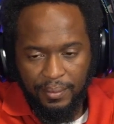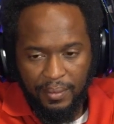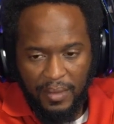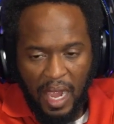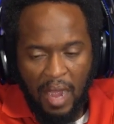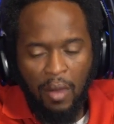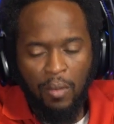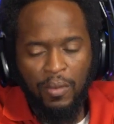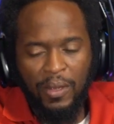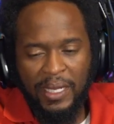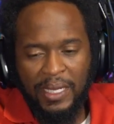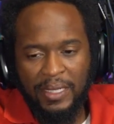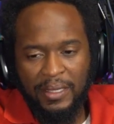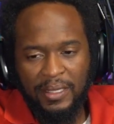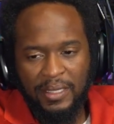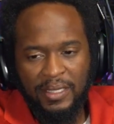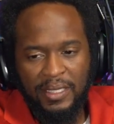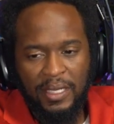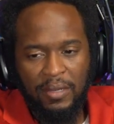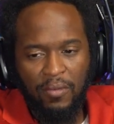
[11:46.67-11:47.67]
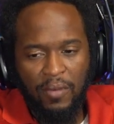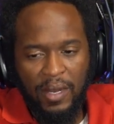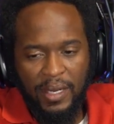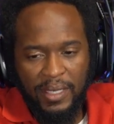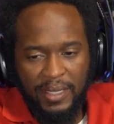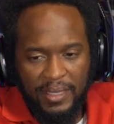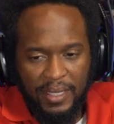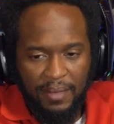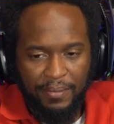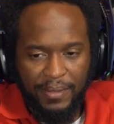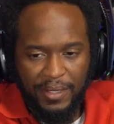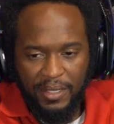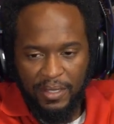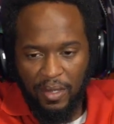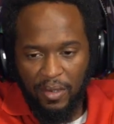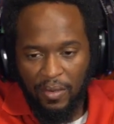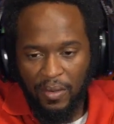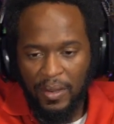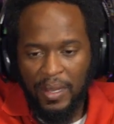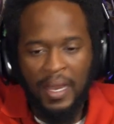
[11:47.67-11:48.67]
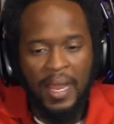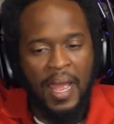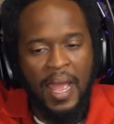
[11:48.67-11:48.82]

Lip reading: I hope we get to see one this episode.